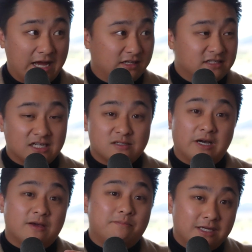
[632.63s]
At least that's
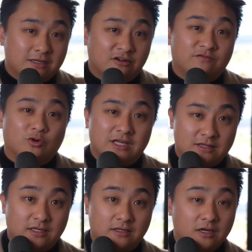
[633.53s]
my opinion of what they
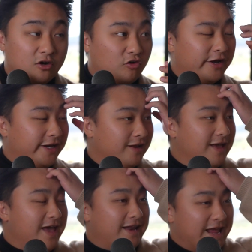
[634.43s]
think, right?
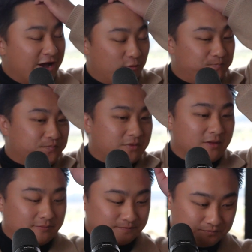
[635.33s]
Now,
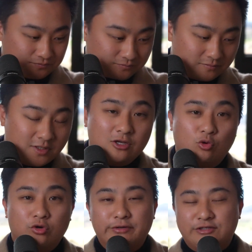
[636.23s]

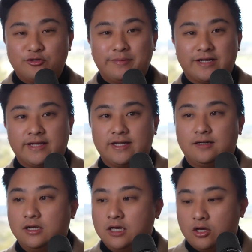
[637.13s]
what do we do about that?
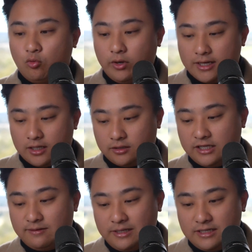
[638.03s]
Well,
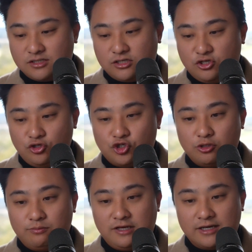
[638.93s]
it means you
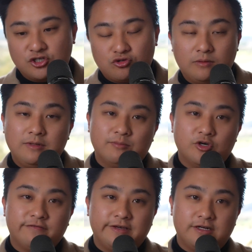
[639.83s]
should be extremely
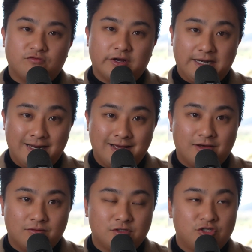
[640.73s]
motivated right
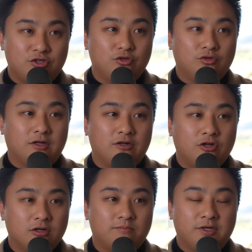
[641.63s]
now to
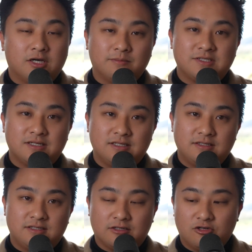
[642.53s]
not become a
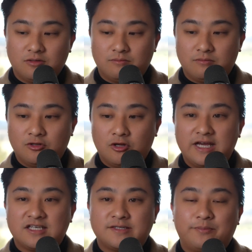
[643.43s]
statistic, not
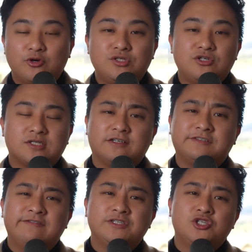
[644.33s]
expose
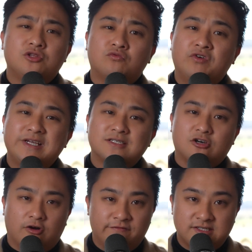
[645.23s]
yourself even to the
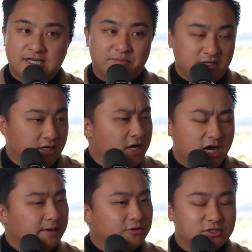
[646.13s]
risk of this happening.
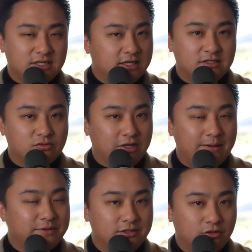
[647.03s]
I'm not saying this will
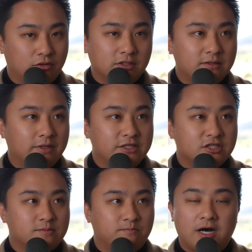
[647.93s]
happen at all. It might
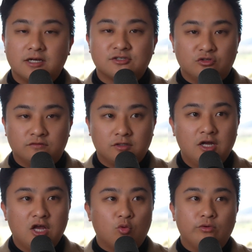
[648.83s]
just pass over.
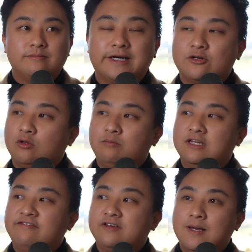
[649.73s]
We might all
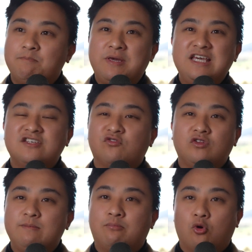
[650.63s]
live
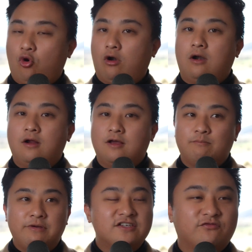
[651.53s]
peacefully poor,
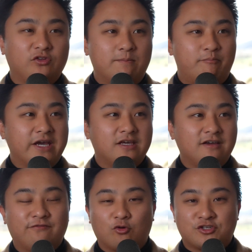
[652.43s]
peacefully
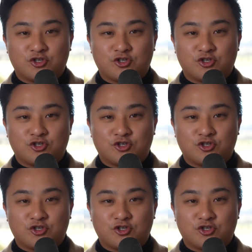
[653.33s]
begging for